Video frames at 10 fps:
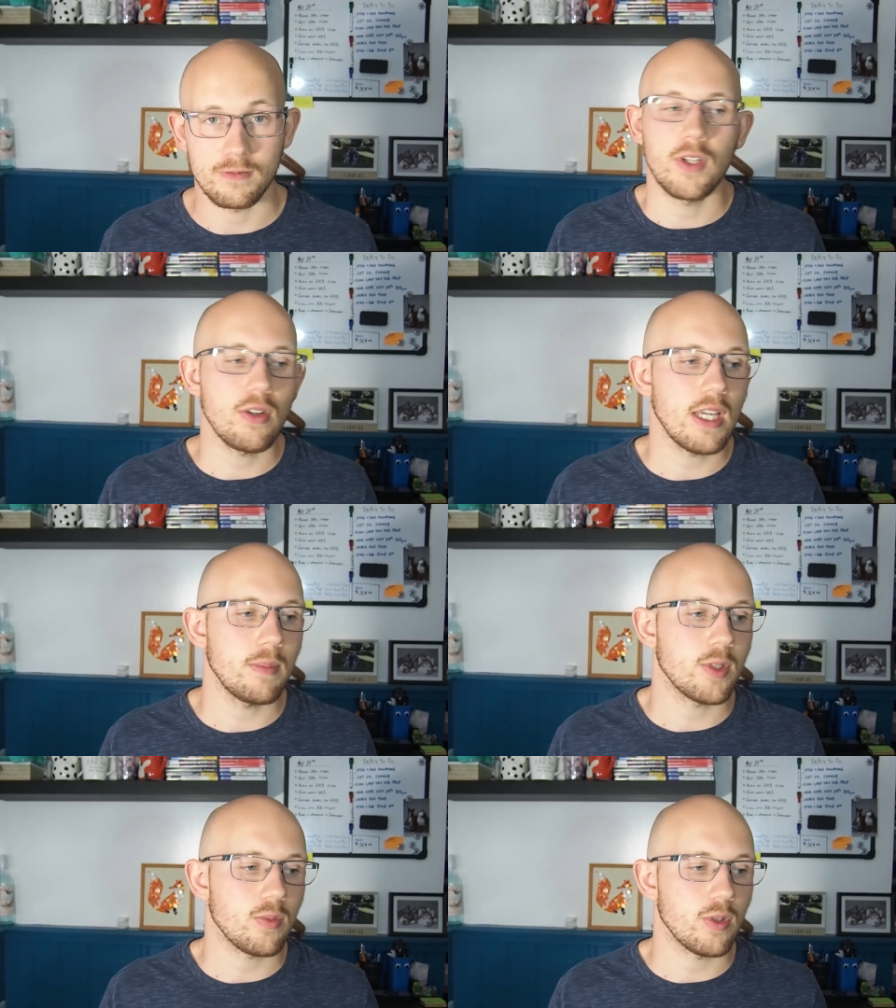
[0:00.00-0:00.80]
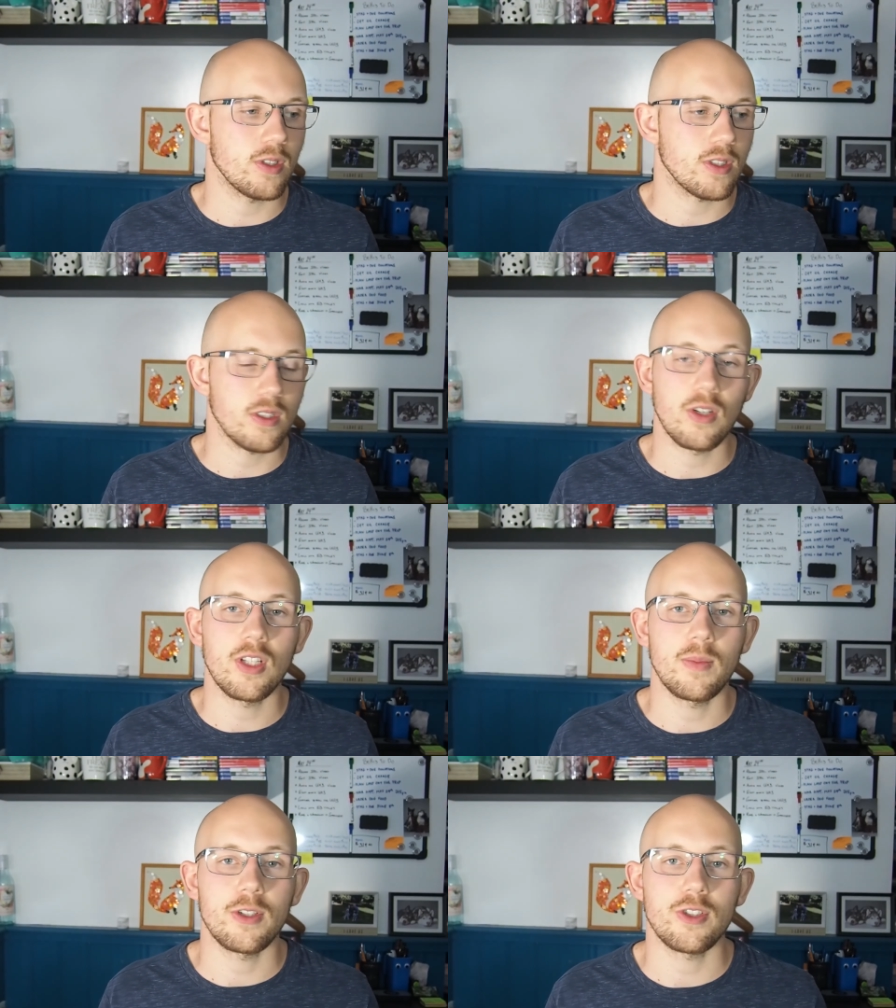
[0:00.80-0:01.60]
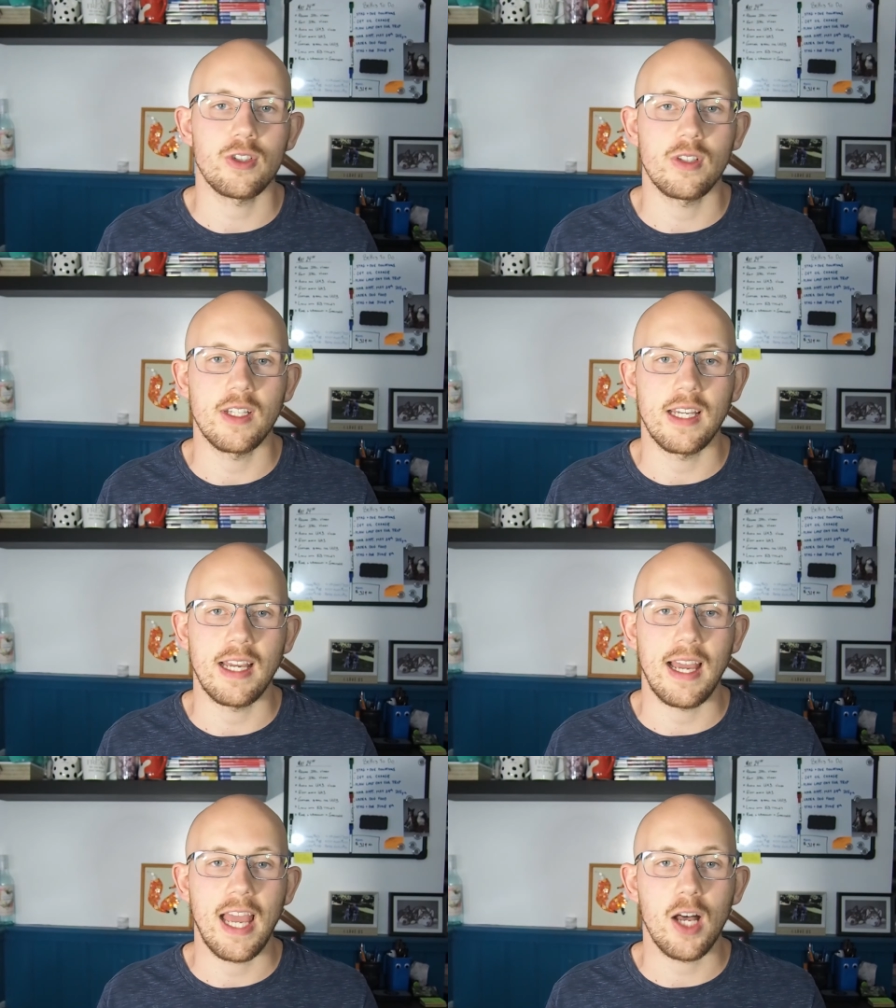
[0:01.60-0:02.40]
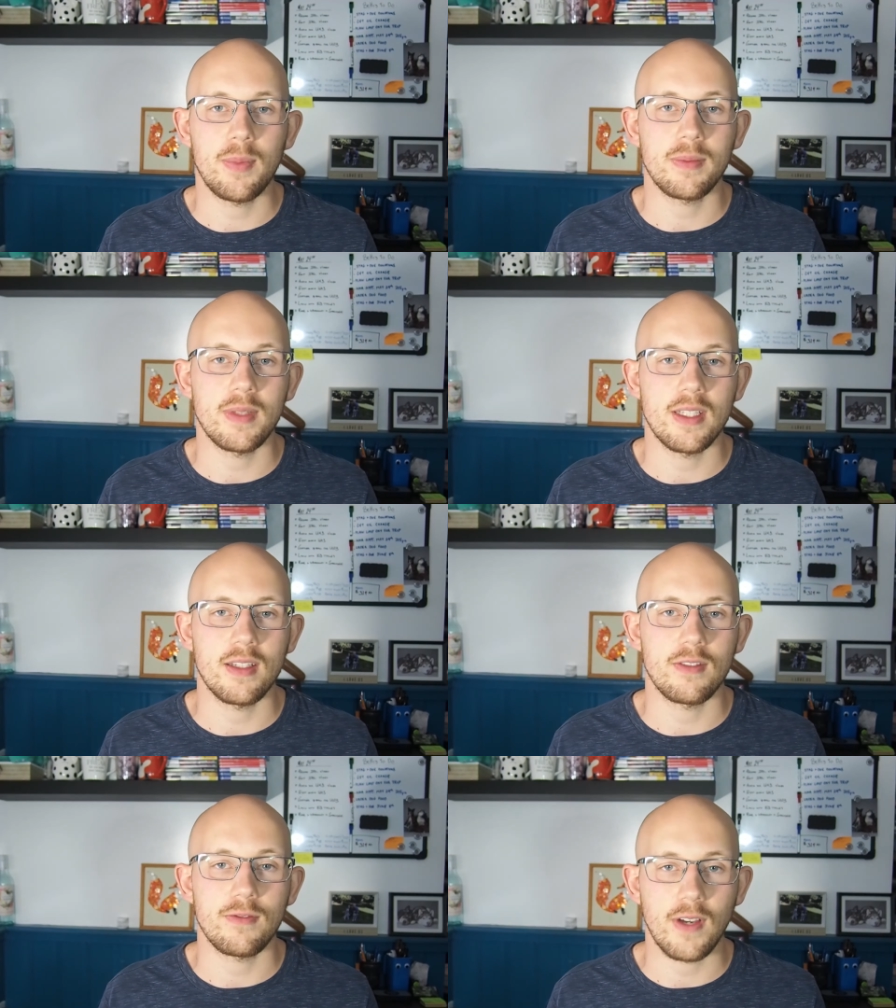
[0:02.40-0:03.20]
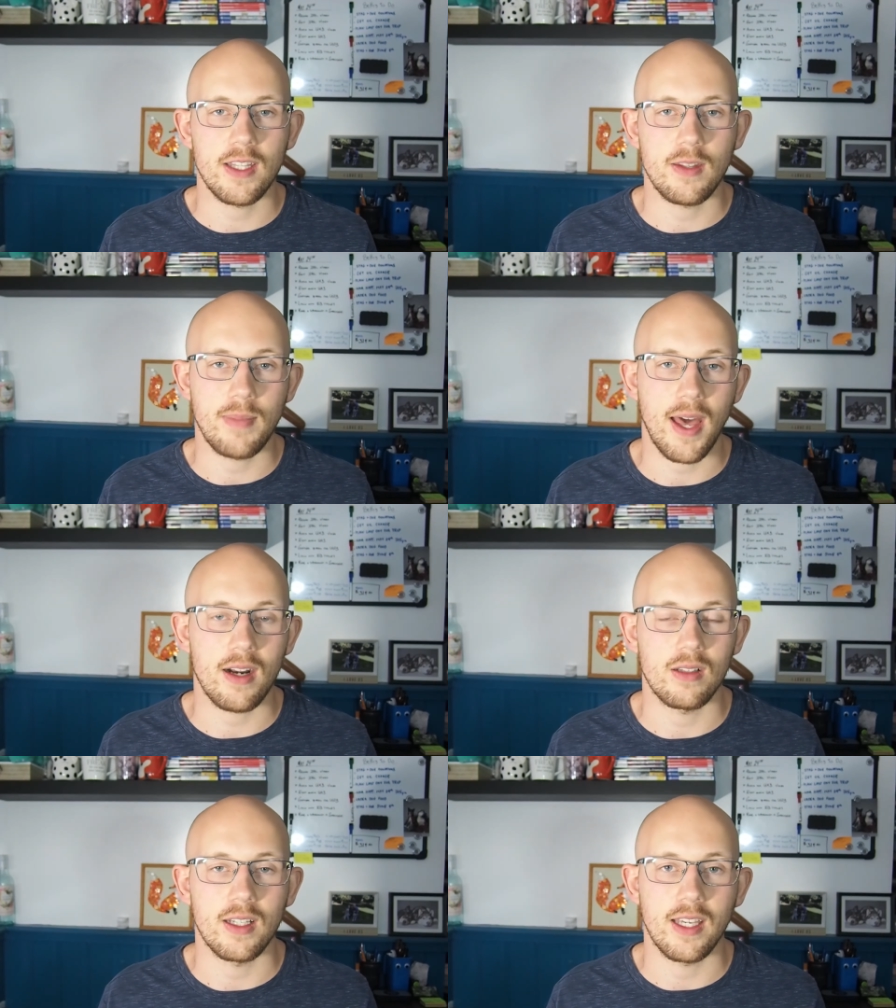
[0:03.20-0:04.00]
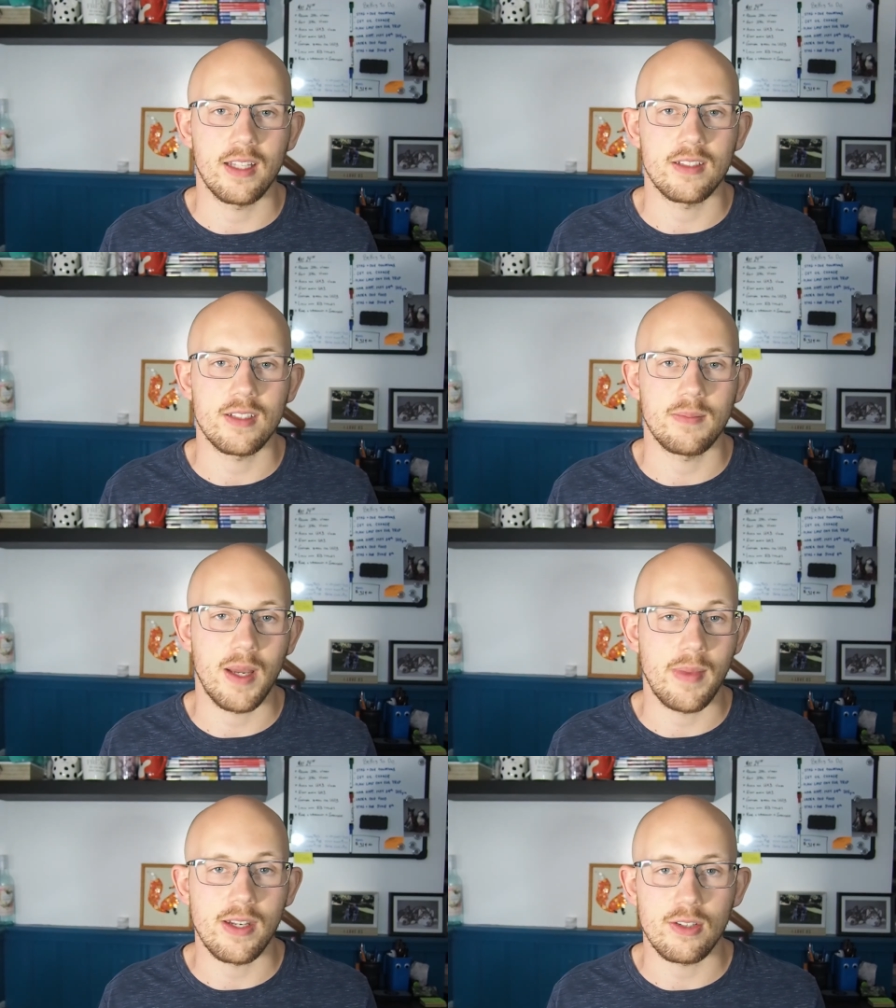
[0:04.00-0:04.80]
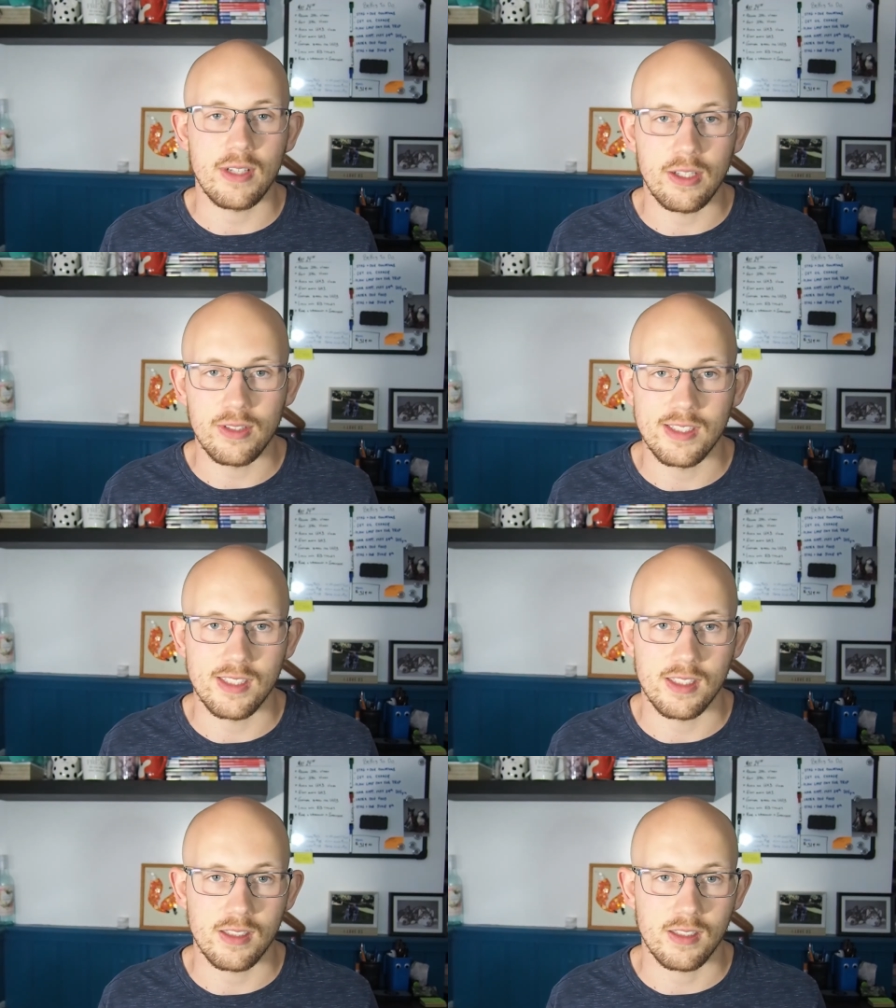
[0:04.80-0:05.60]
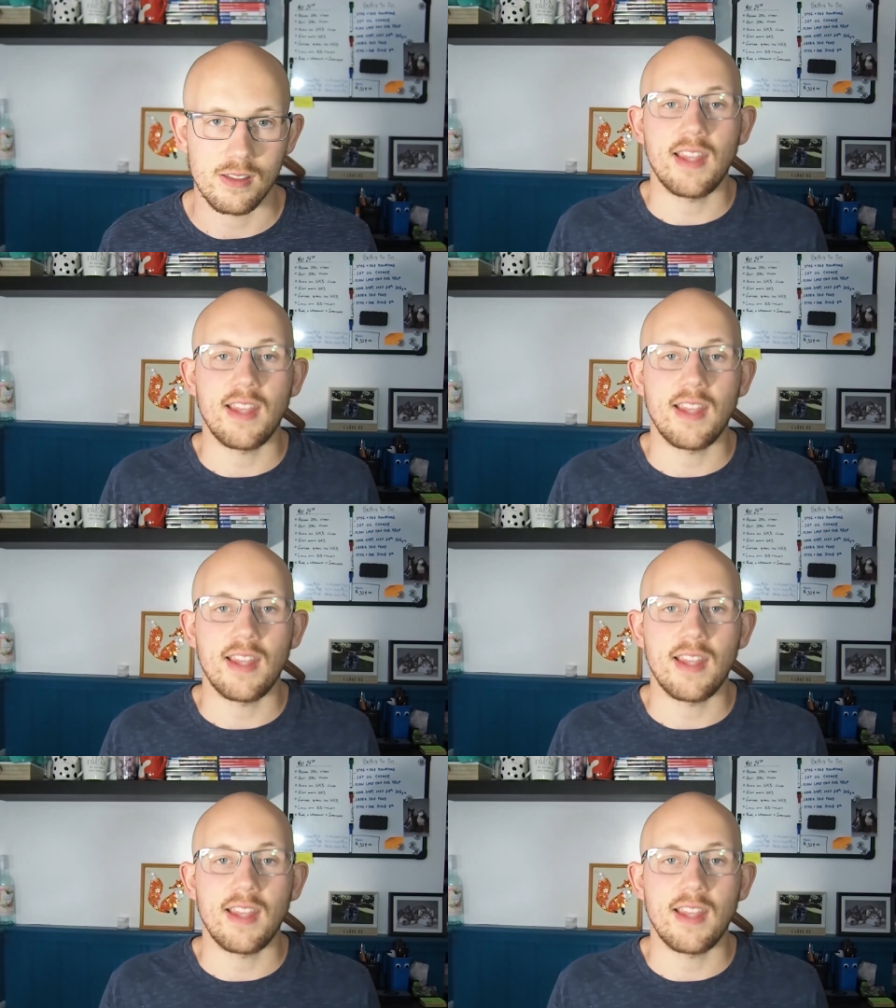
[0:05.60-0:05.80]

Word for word: Video games were slowly but surely helping me fight the battle against my mental illnesses.